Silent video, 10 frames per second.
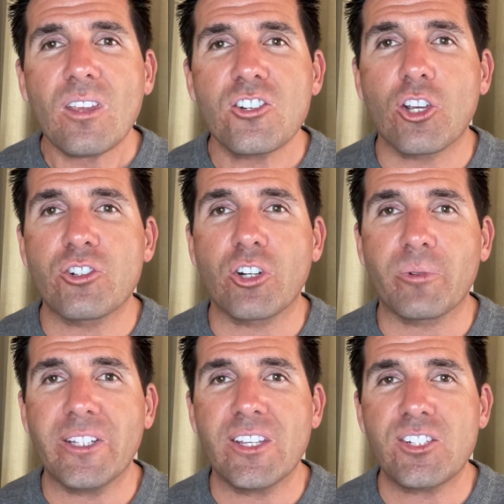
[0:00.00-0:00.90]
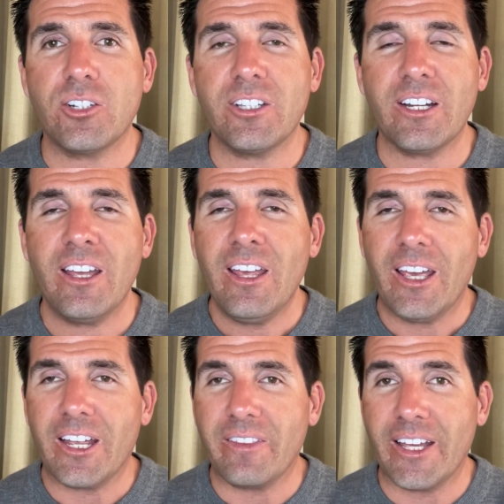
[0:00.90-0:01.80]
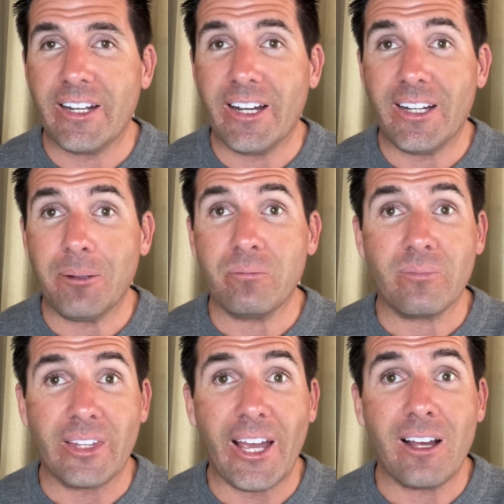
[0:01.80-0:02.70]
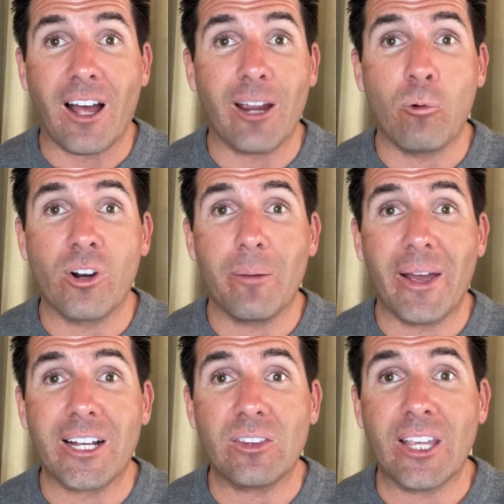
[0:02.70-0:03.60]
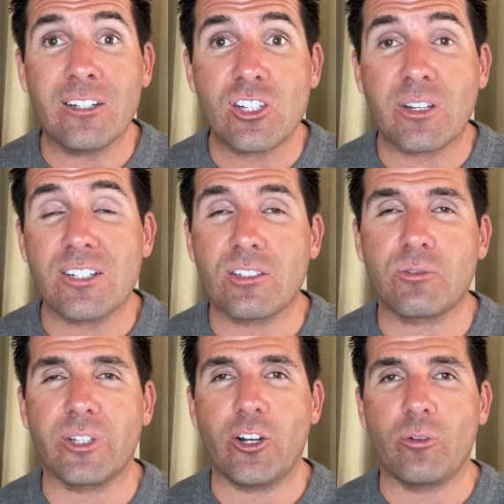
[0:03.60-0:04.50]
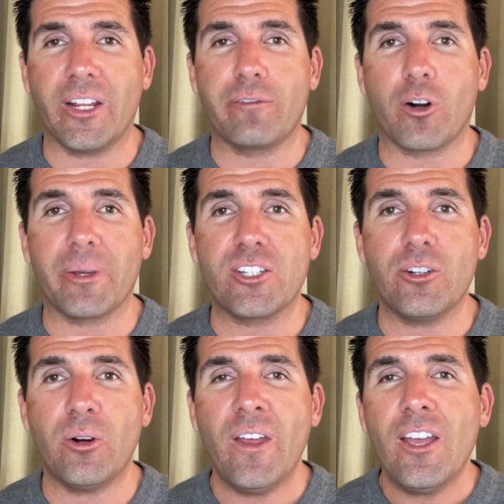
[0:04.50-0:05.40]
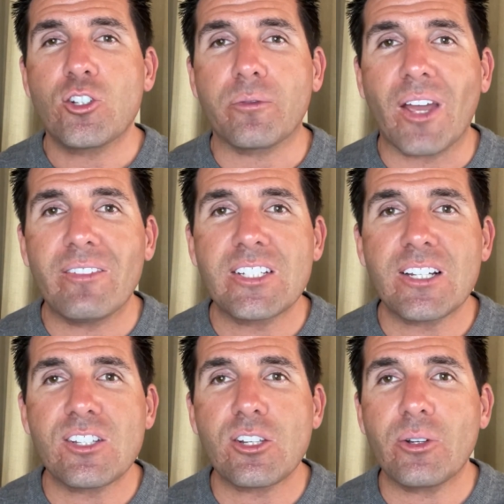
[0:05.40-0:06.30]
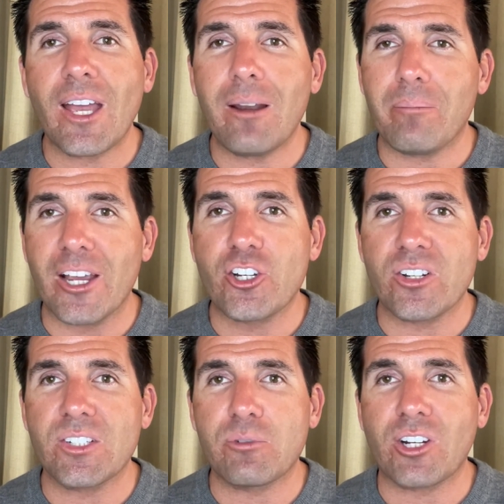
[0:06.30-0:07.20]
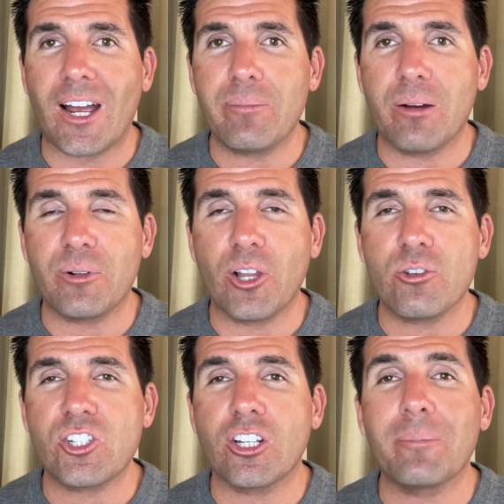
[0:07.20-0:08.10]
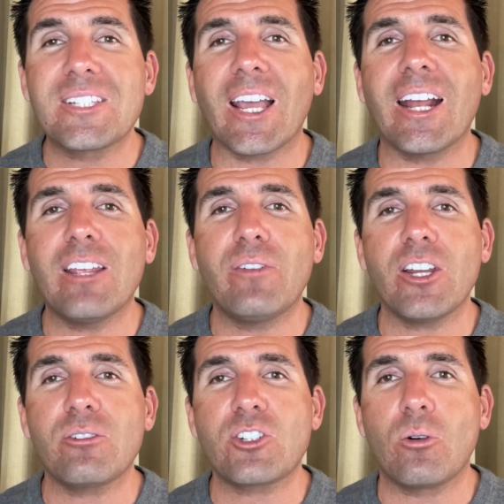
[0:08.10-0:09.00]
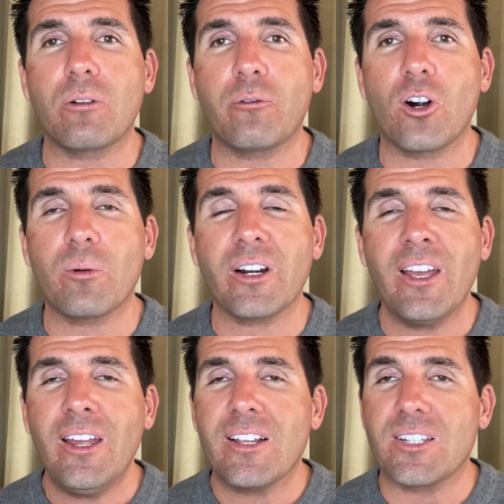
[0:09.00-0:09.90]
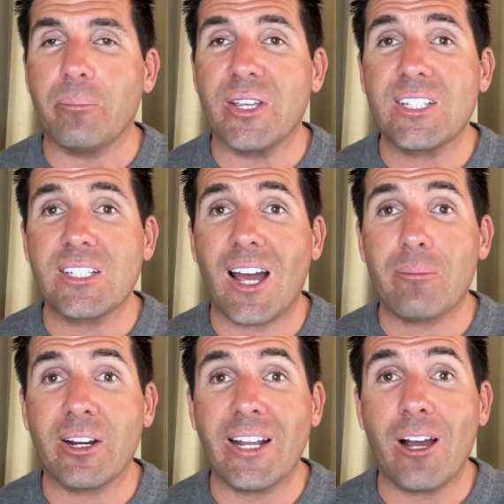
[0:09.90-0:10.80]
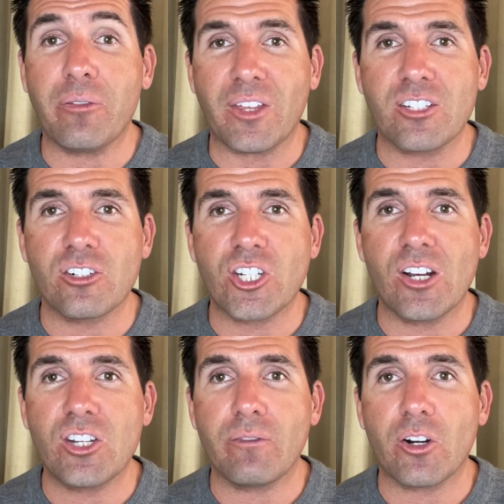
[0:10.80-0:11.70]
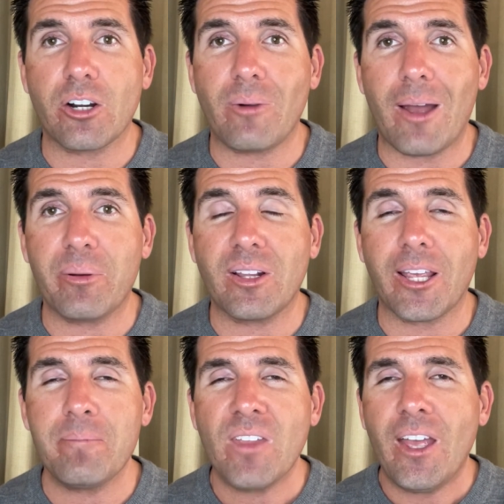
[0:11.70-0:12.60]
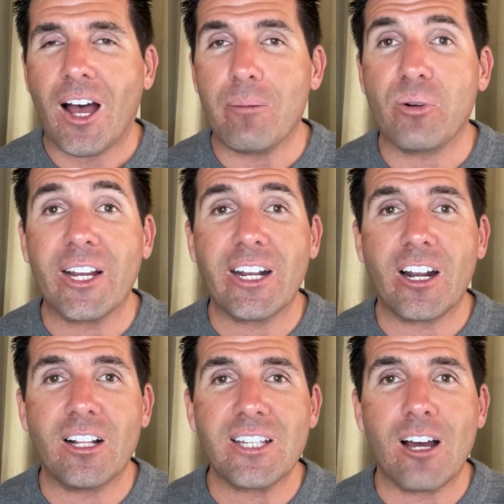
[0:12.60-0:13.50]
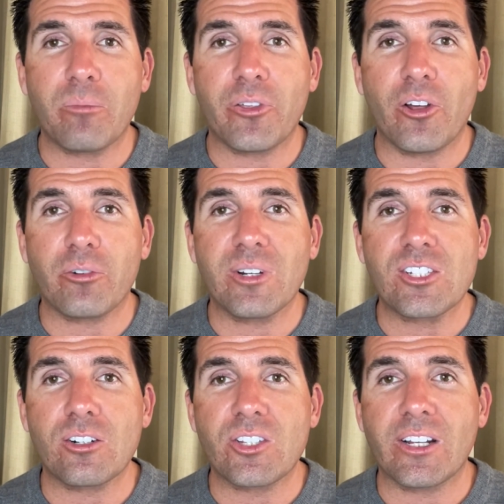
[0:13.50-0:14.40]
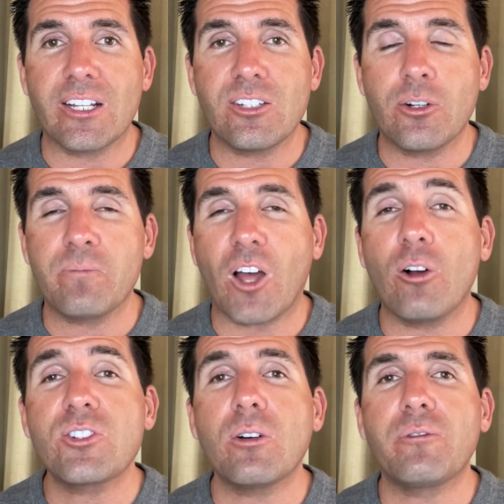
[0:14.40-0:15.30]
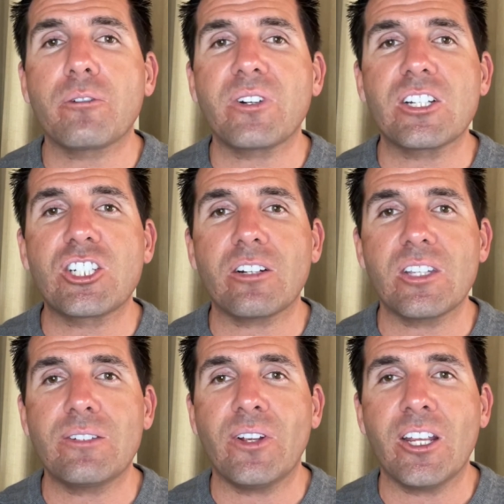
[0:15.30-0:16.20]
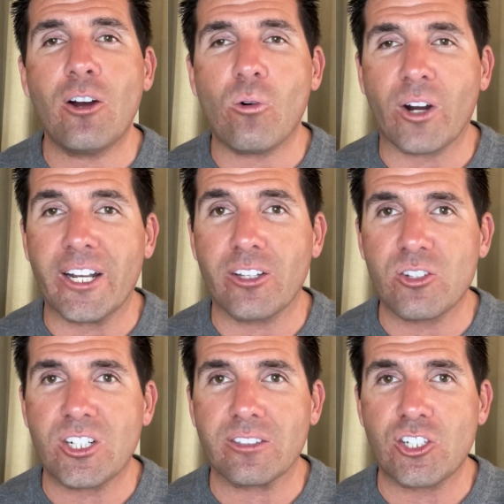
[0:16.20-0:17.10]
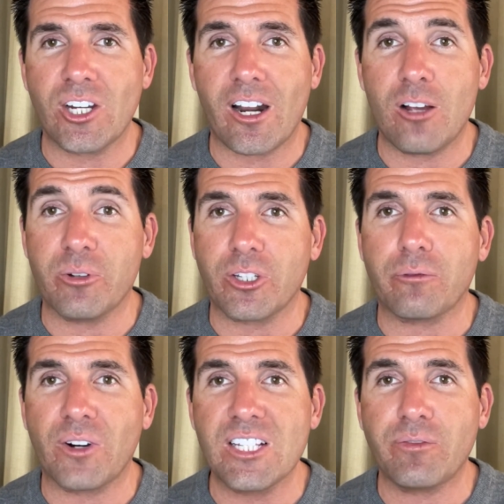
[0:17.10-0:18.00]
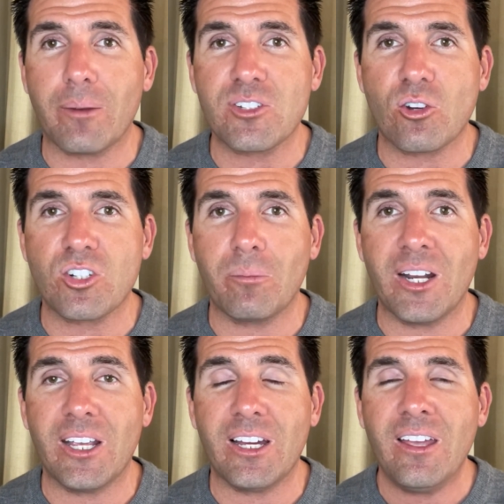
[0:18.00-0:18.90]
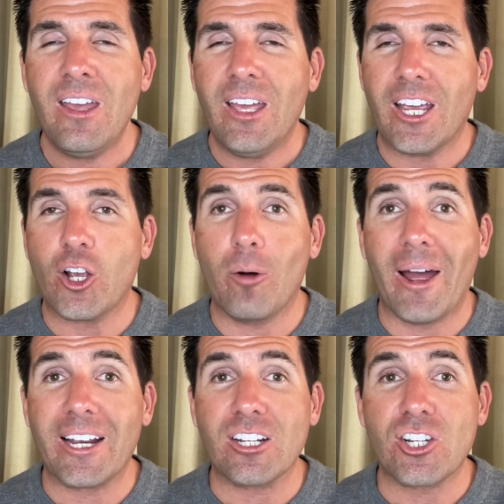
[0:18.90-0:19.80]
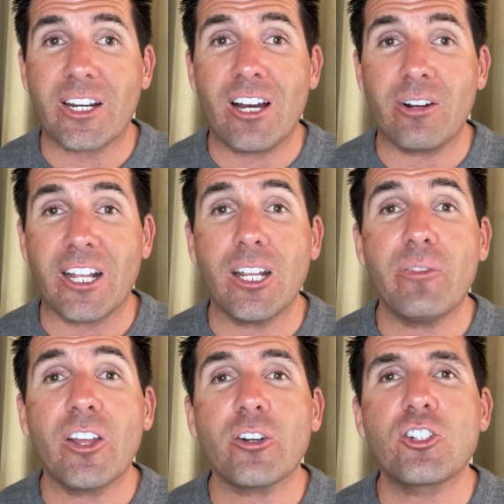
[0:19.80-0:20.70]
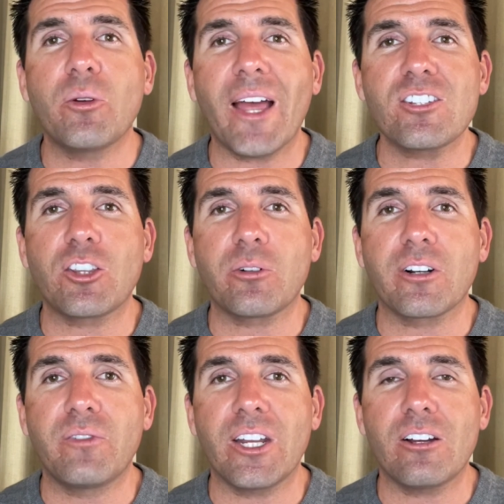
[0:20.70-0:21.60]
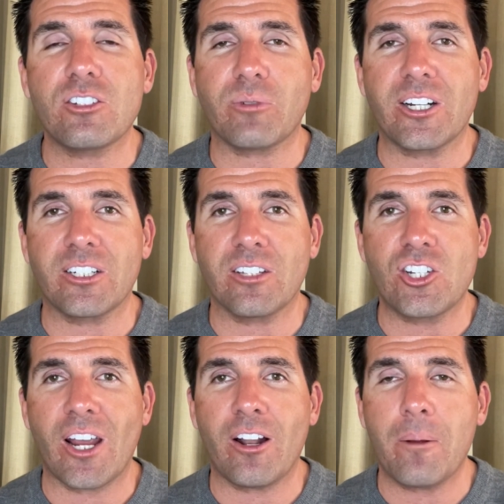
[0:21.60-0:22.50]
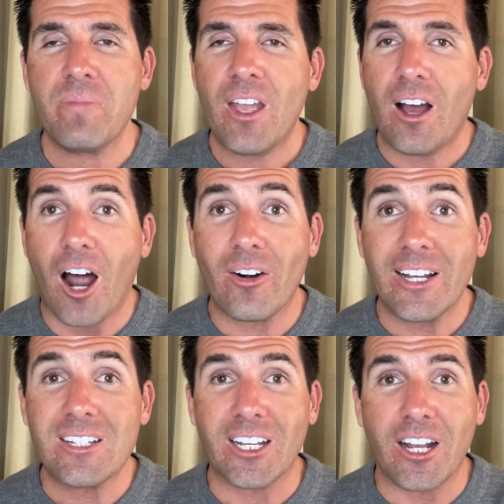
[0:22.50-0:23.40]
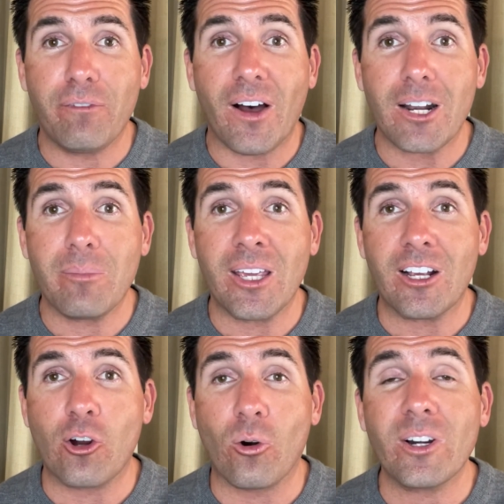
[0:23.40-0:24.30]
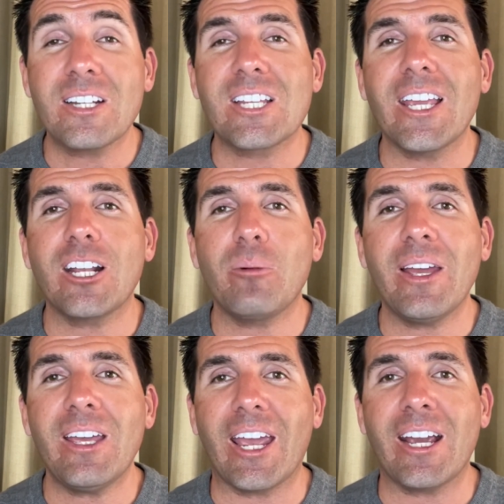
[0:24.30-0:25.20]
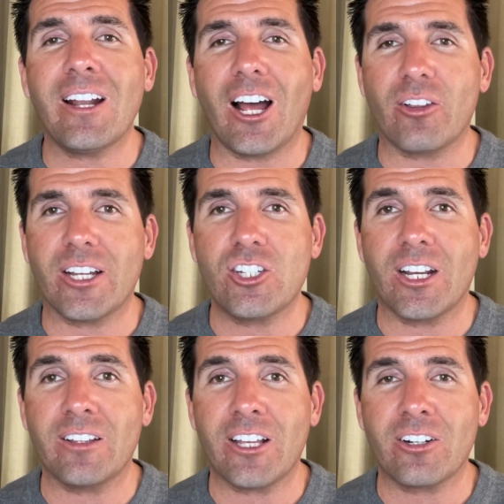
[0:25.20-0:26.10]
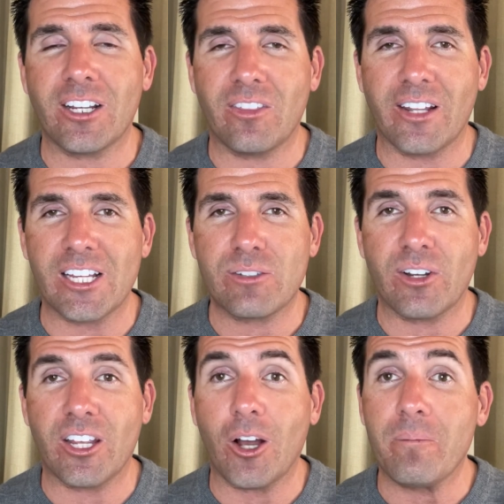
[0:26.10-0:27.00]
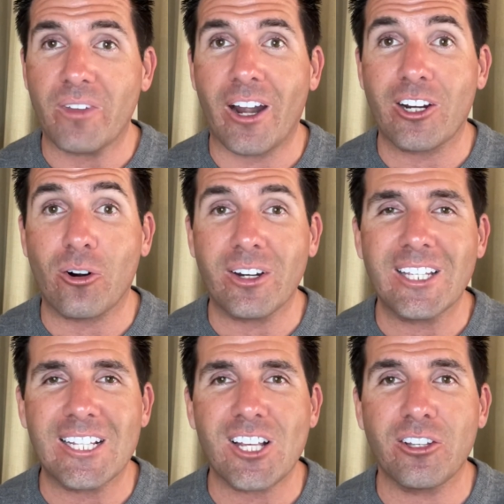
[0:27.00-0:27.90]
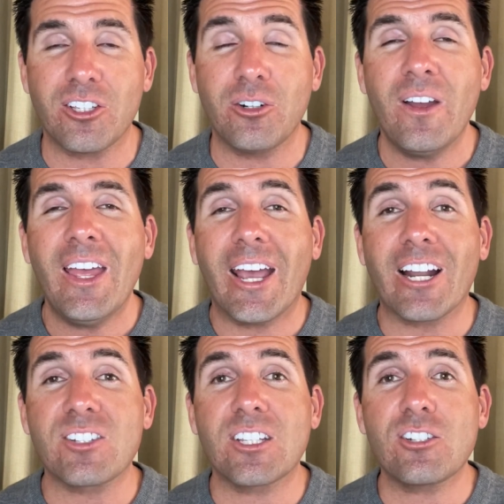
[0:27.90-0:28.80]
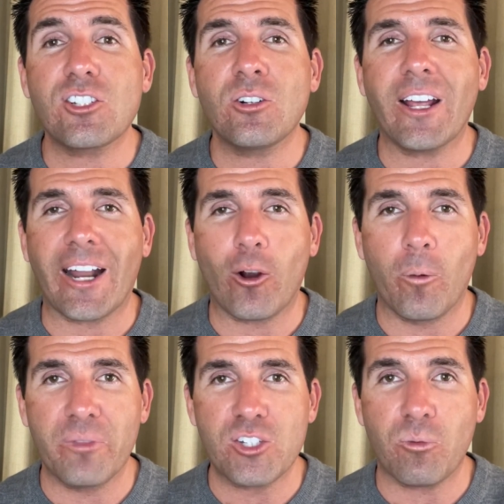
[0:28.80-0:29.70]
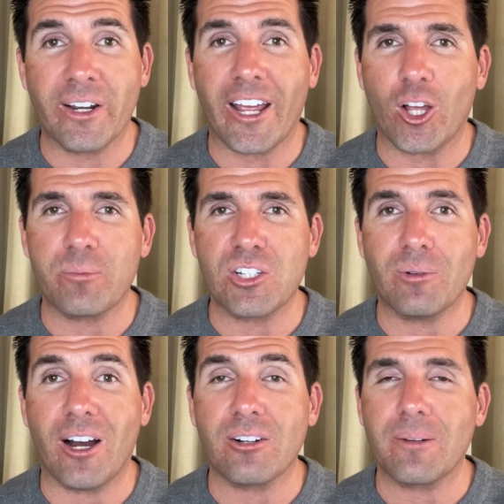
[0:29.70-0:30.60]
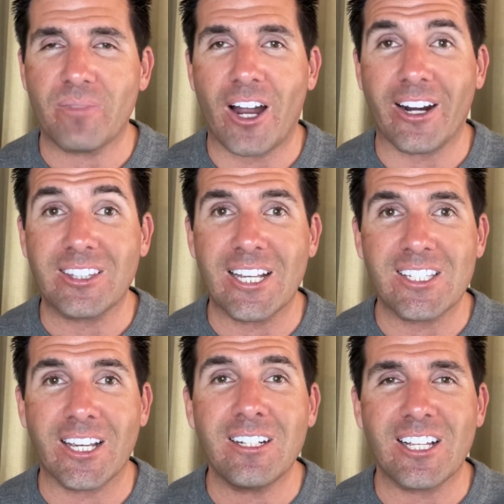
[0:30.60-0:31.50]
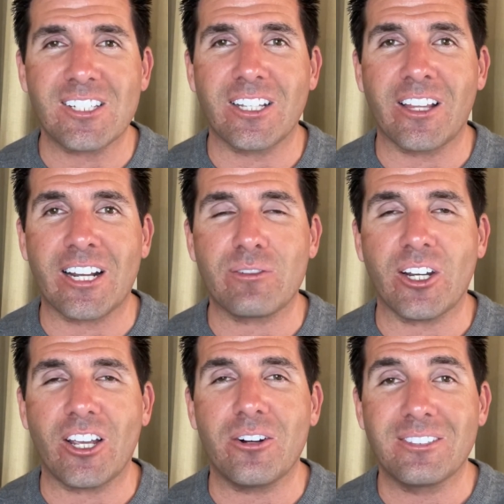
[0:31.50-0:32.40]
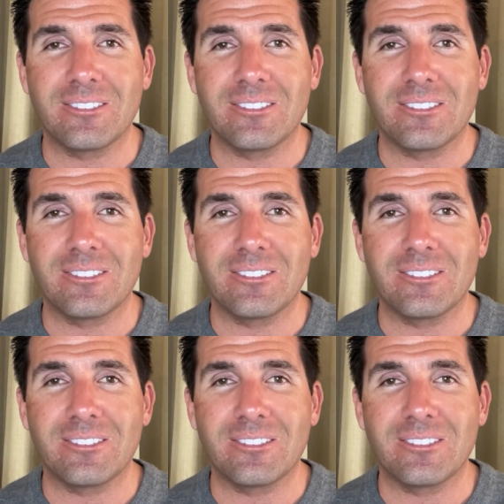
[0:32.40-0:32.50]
So she'll read this to you, and then, yeah, I won't come back at the end just because there's really no need for me to. So if you haven't done so yet, make sure to subscribe down below so you don't miss any videos going forward. It's a busy time right now. Things are changing very rapidly. I'm breaking it all down with all the research that I do. Also, feel free to share this video or any others here on the channel with your friends, family, social media, and go back and check out any of the other 2,300 videos right here on the channel. All right, enough out of me. Corey, take it away, and I'll catch you again later in the next video. All right, Corey, it's all you, and I'll see you soon, and I hope this one helps you out. All right, thanks again. I'll see you in the next video.